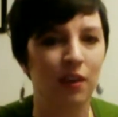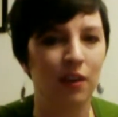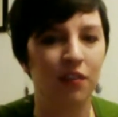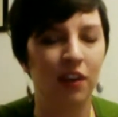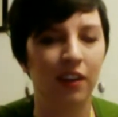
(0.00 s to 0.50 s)
I
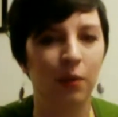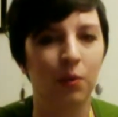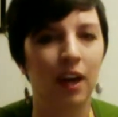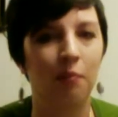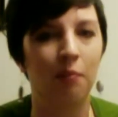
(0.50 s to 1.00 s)
felt like we
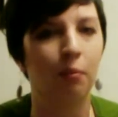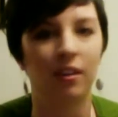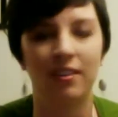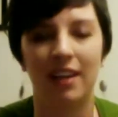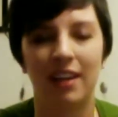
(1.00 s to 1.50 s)
got a boiled down